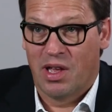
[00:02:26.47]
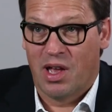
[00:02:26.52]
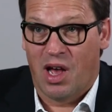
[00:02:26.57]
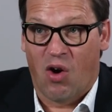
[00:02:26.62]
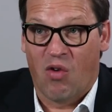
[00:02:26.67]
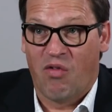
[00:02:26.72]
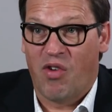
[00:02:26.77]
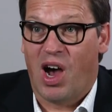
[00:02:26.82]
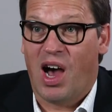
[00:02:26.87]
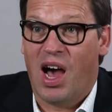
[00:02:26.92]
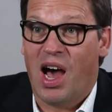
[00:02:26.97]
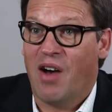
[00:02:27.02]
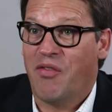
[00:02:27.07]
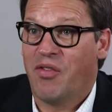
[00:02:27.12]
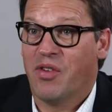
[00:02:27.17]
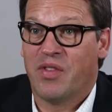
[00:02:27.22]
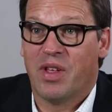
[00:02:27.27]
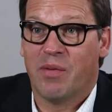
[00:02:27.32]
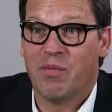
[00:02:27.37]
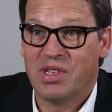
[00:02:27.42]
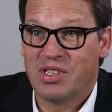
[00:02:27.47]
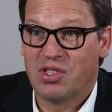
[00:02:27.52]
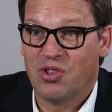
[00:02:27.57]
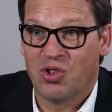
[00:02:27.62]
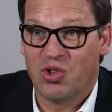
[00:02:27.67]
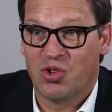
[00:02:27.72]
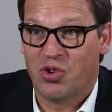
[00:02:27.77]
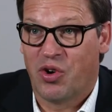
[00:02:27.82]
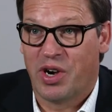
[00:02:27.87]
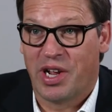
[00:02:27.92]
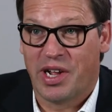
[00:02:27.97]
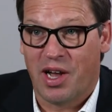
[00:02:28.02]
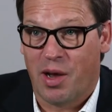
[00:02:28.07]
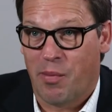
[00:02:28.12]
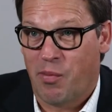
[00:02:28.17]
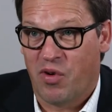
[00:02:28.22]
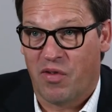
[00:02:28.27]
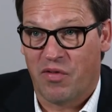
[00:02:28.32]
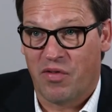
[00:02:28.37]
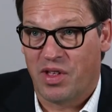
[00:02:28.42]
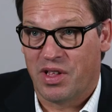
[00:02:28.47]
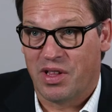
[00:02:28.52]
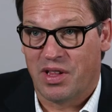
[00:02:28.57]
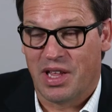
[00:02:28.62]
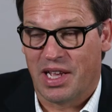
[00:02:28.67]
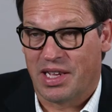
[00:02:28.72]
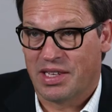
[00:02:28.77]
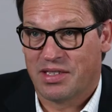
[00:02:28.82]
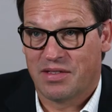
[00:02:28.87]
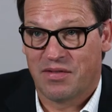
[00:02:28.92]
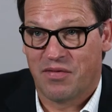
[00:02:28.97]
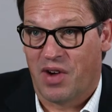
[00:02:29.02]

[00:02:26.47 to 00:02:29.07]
over half of them is not turning up over the next